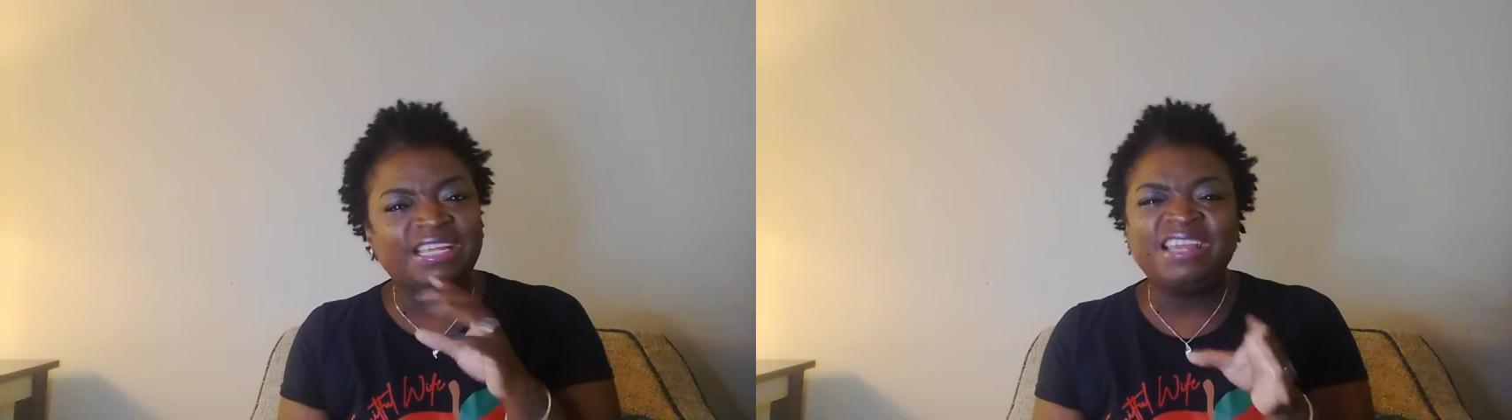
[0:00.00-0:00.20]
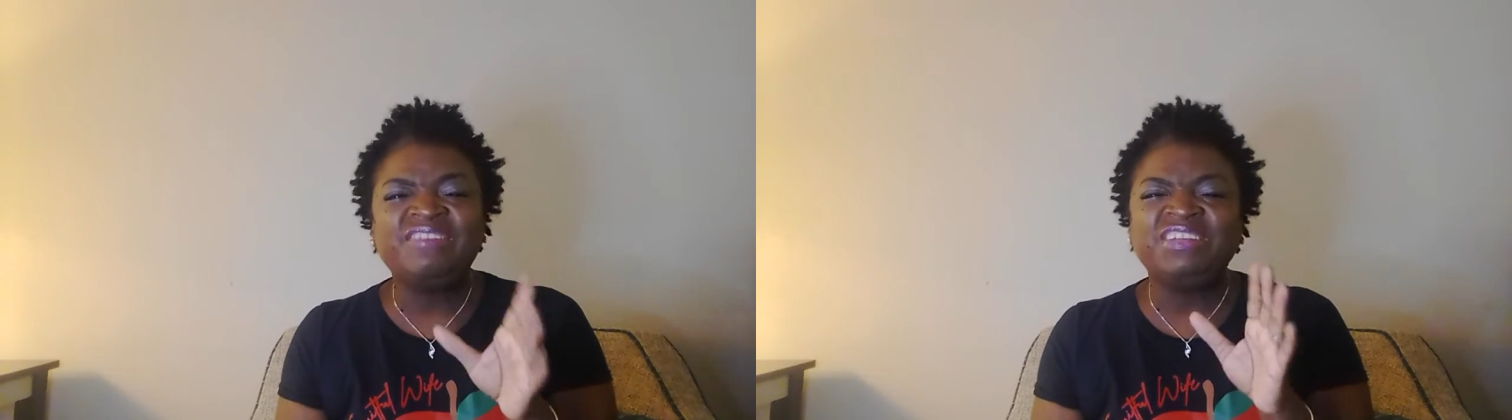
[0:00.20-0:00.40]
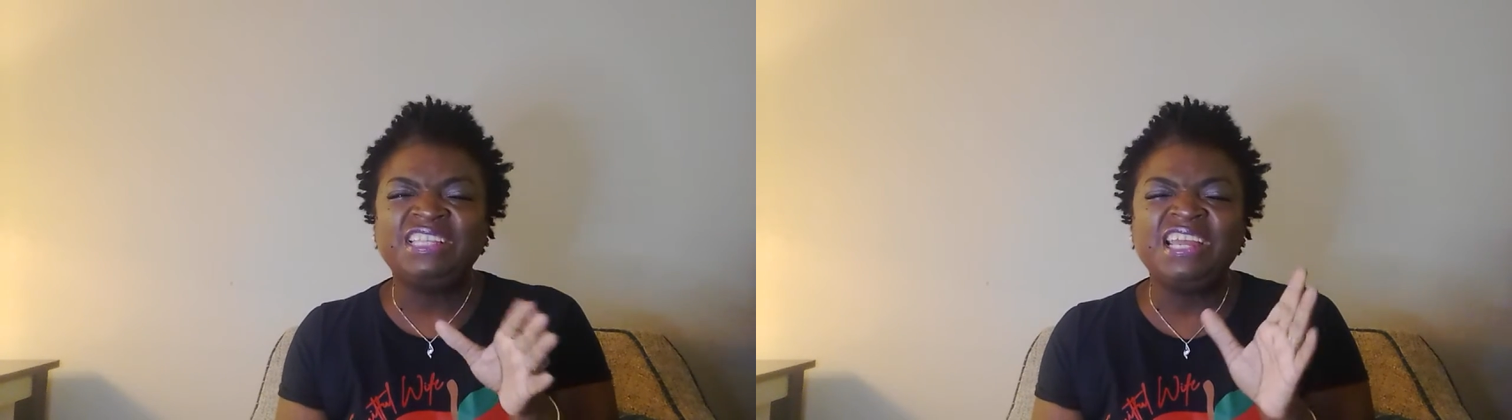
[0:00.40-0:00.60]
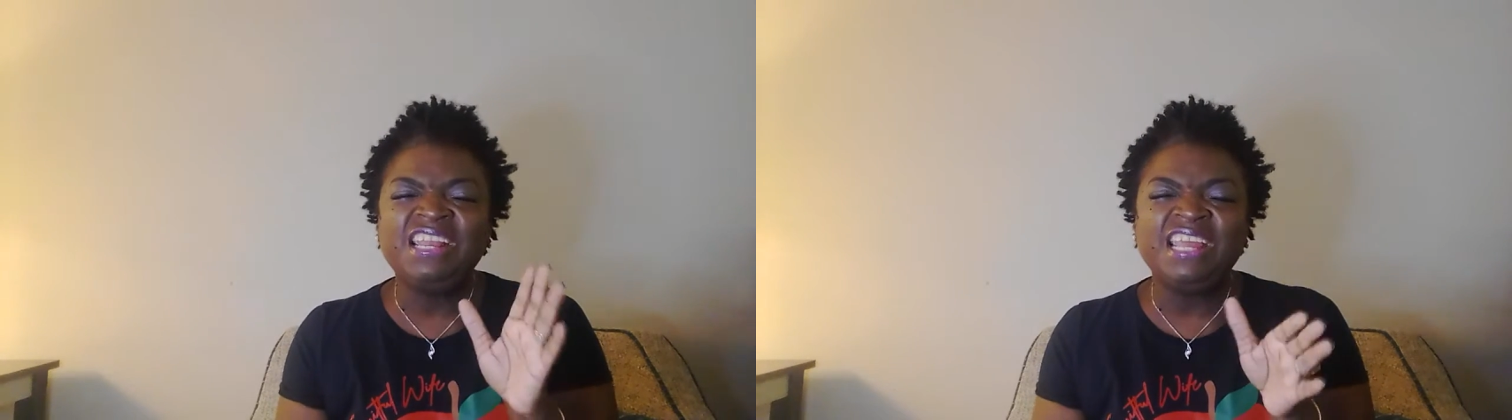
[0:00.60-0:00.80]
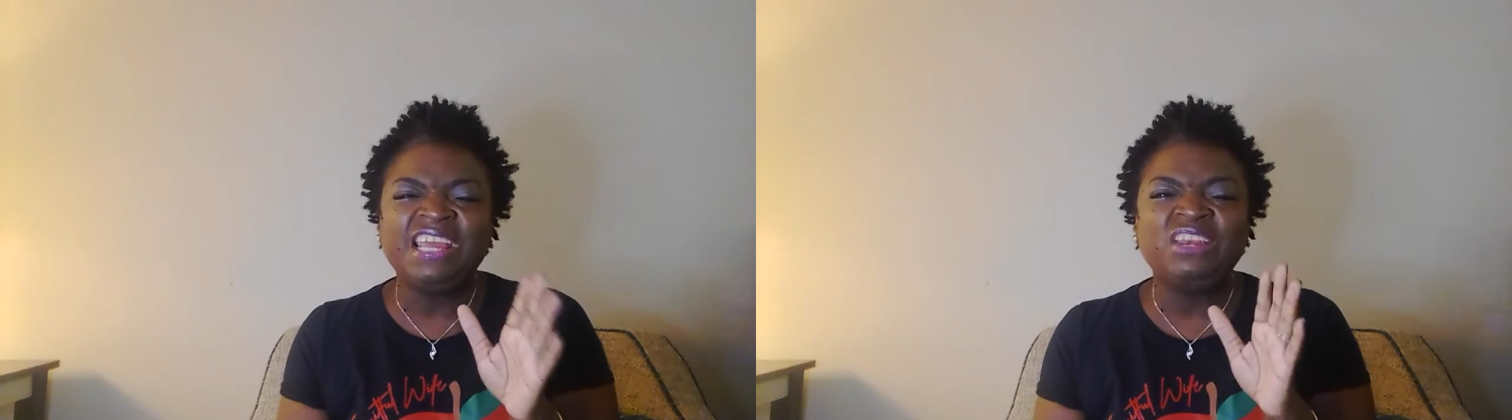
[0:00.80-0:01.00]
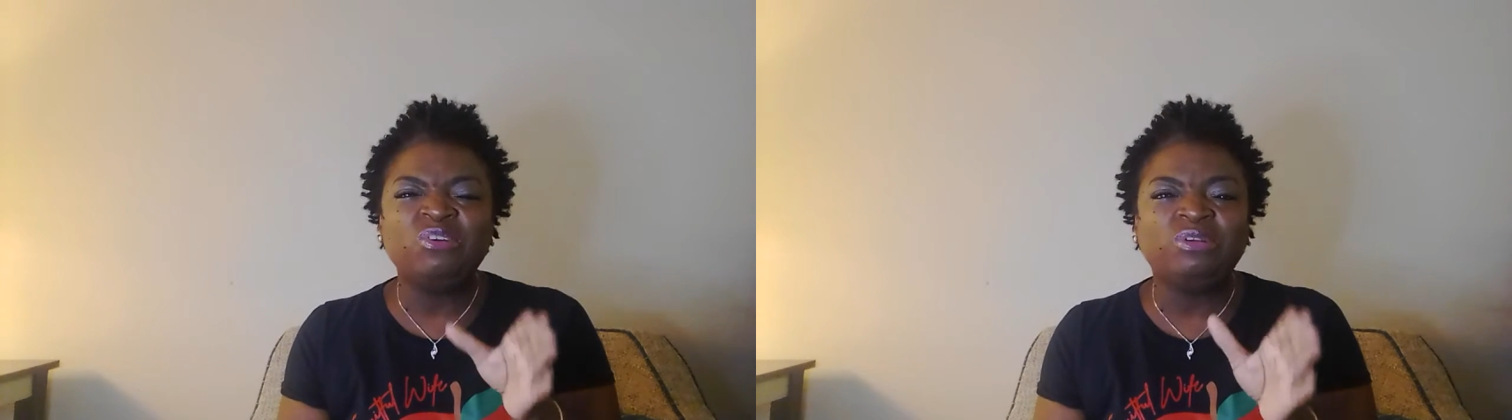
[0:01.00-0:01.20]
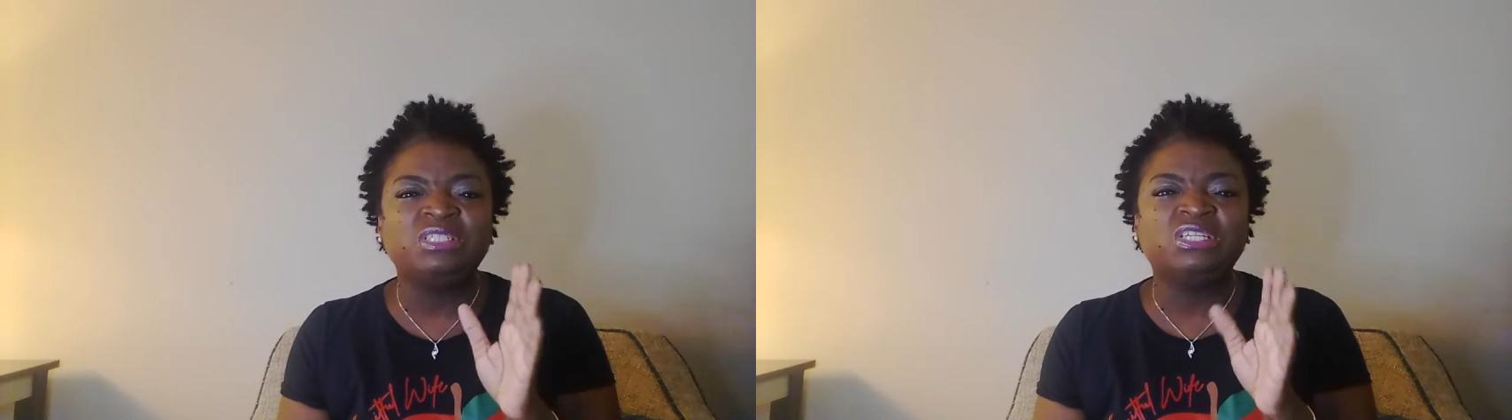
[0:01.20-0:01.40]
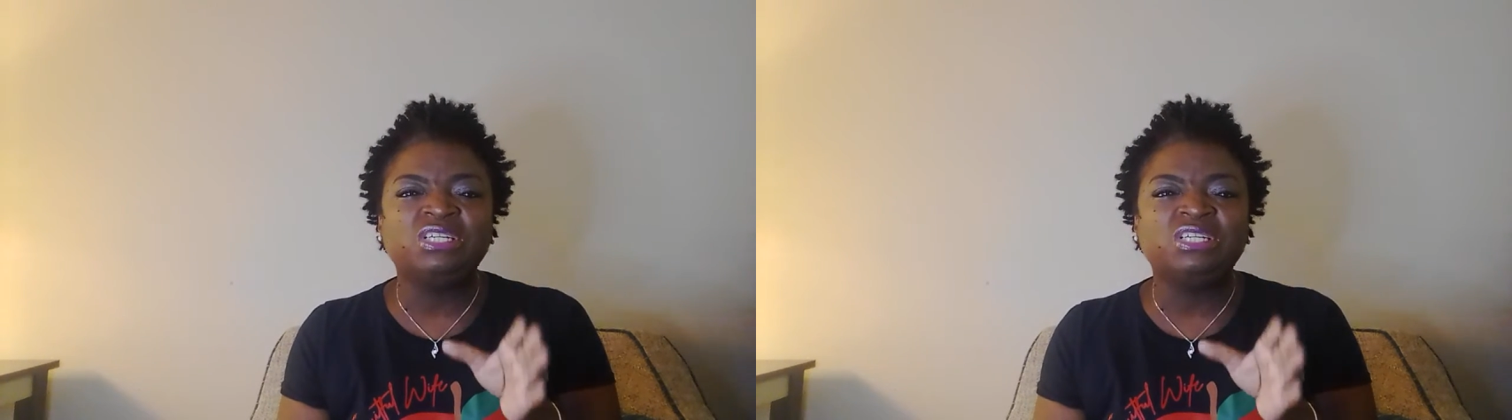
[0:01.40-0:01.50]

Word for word: everything that looks